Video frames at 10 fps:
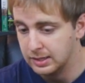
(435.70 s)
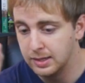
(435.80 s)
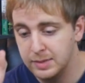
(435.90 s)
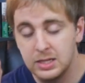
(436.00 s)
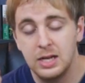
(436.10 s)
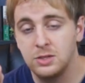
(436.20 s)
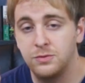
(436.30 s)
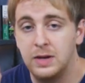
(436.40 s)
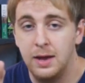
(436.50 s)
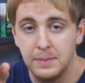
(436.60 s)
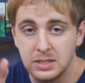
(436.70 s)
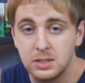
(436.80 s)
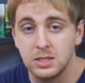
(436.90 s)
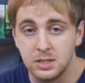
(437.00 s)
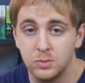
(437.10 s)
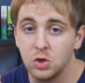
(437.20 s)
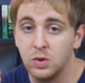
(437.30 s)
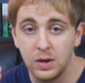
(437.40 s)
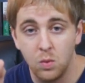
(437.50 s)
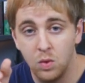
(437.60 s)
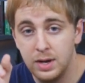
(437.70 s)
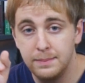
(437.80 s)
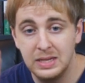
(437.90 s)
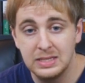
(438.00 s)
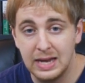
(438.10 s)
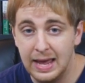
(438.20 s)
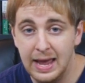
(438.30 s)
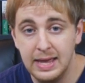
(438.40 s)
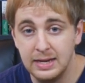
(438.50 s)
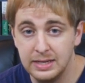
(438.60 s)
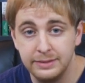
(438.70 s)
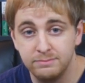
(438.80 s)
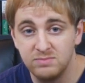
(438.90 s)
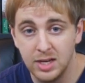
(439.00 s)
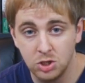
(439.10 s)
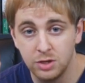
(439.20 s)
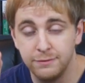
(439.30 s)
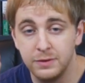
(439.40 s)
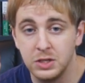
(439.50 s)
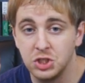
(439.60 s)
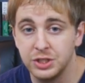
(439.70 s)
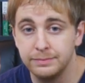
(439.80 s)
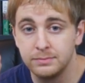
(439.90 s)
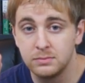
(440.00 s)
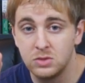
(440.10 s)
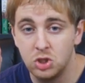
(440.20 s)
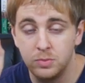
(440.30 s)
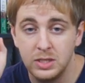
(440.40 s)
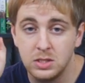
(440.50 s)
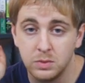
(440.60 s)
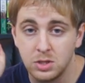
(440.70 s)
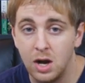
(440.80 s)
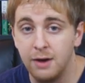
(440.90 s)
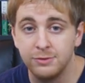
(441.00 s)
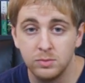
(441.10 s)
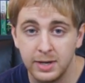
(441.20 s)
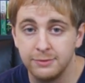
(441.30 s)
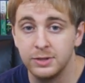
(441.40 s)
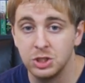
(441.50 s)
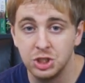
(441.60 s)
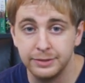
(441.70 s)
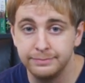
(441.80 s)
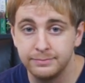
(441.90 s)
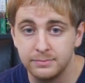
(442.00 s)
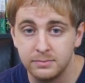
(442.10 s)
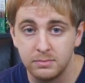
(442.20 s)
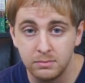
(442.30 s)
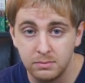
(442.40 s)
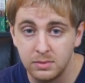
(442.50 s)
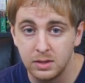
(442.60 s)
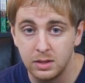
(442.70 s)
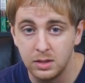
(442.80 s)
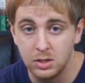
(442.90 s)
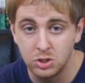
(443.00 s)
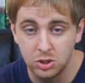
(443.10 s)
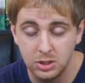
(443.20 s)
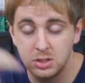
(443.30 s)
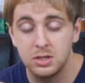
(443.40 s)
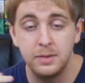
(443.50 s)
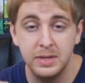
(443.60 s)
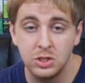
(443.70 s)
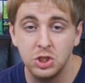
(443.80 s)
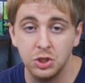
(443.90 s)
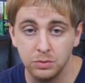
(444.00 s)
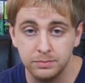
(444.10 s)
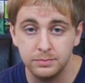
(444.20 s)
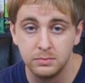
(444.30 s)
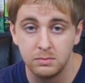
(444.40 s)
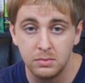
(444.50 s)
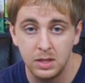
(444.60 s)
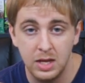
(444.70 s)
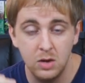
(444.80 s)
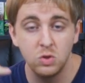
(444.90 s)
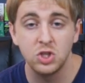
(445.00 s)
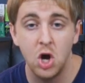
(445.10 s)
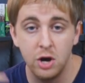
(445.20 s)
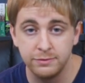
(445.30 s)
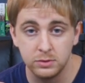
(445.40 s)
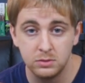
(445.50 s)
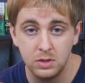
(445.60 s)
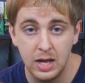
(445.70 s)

Let me classify my system real quick. One means I hated it and couldn't finish it. Two means it was awful, but I finished it. So this is going to be a two. It was awful.